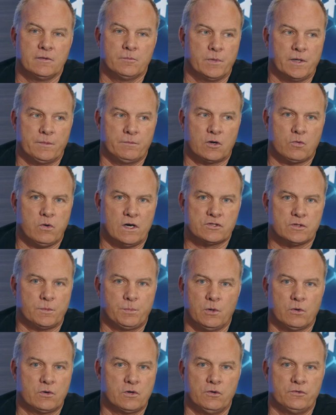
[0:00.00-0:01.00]
but Quadro
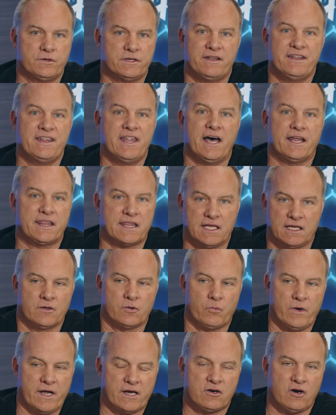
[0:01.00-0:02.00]
Poku did nothing. The
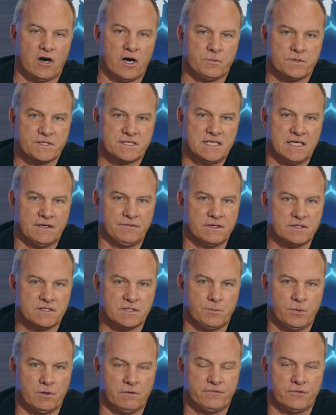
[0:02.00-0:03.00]
red card was given to
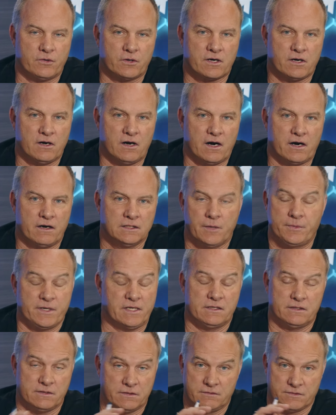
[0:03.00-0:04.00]

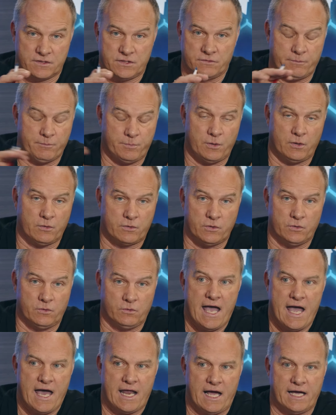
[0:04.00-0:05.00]
to Poku.
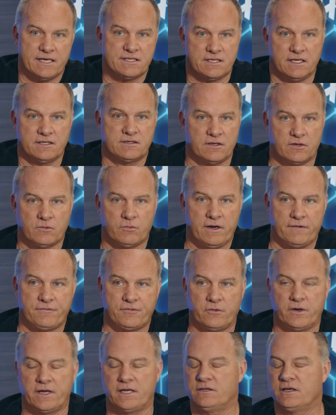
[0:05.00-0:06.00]
And I said to the
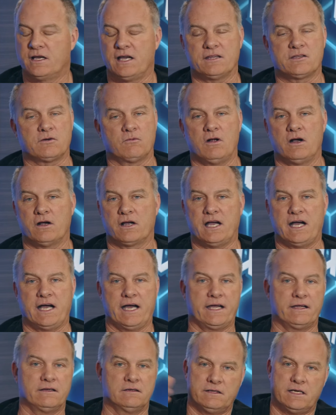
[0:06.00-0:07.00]
referee, you got the wrong
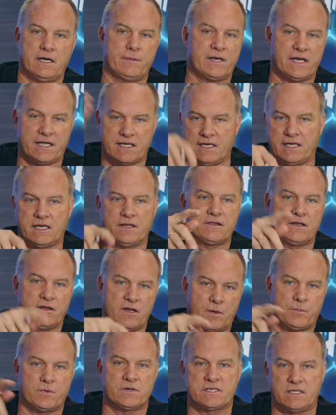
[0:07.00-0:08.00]
guy. I mean, I get it, the
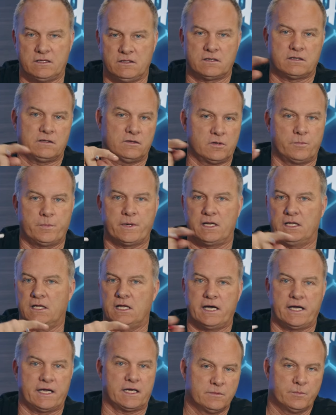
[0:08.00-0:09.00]
numbers, they look a little bit
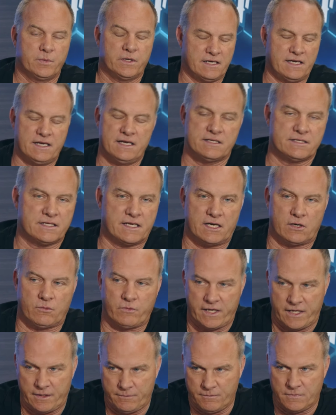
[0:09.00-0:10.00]
alike, but he doesn't get a
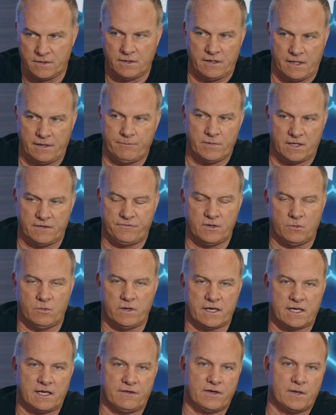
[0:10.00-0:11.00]
red. But if you
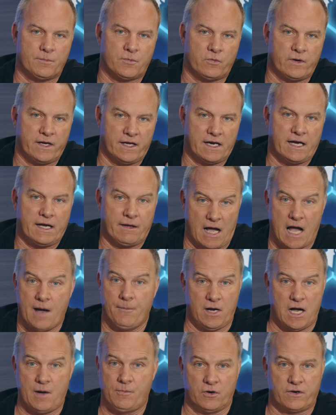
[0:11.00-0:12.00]
want to give him a red, I'm
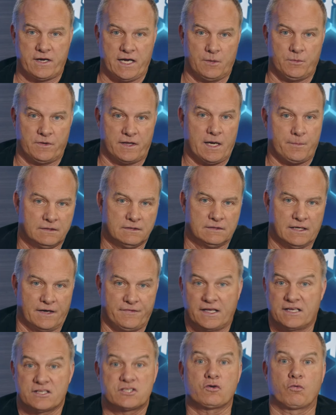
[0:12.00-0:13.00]
okay with that. I
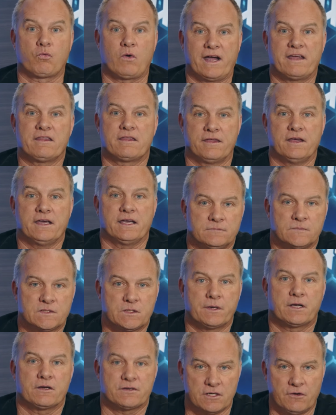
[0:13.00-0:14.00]
think it's the right thing. So
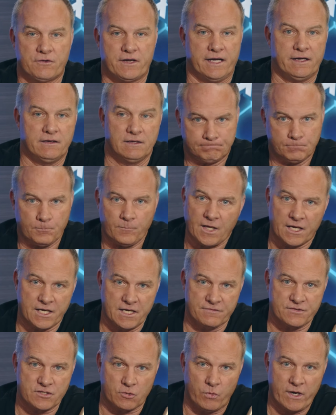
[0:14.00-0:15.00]
he goes, okay,
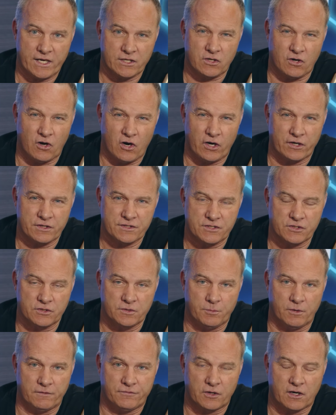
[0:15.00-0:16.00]
gives the red card to
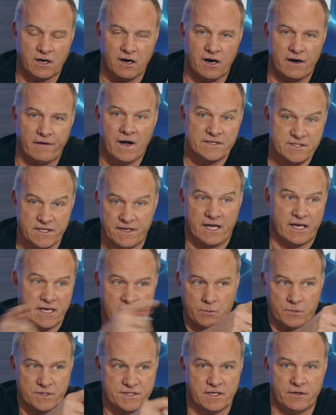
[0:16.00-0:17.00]
Bofokar. I said, now you got
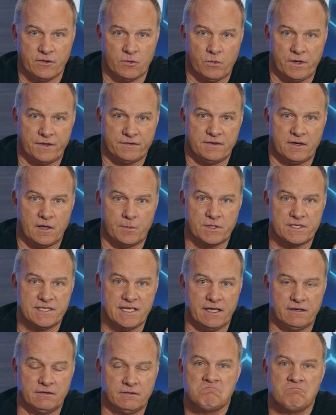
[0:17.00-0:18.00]
to rescind the one to number
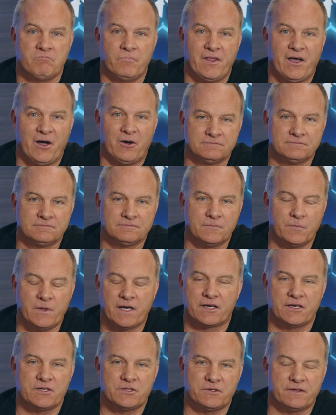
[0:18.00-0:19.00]
10. No, I'm not
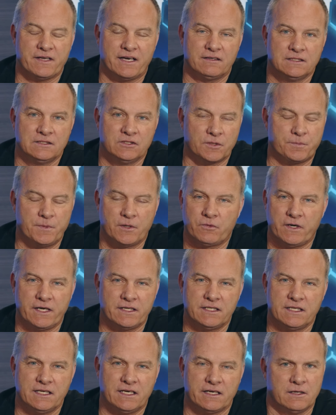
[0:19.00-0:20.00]
going to do that. Looked me right
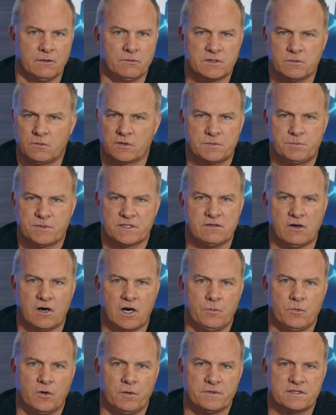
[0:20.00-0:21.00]
in the eye. It was the most
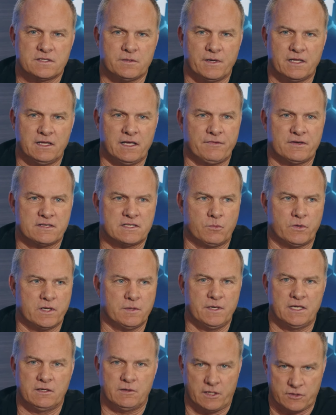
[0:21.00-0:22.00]
bizarre moments of my life. I said, what do you
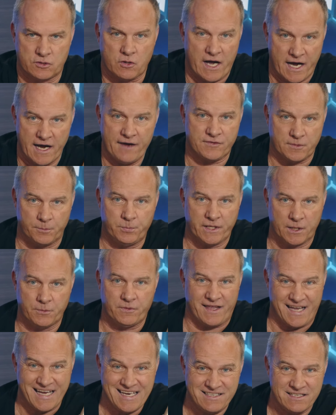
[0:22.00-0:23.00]
mean? So I have to play with
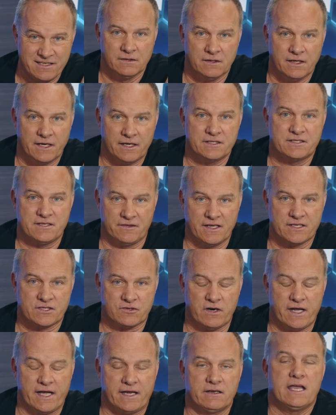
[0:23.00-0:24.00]
8? And he said, that's
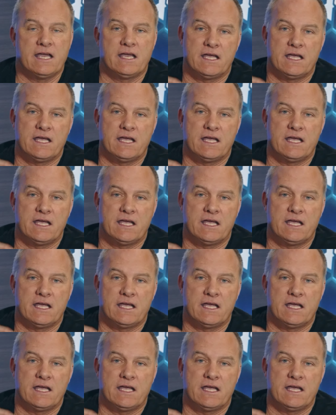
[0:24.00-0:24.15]
right.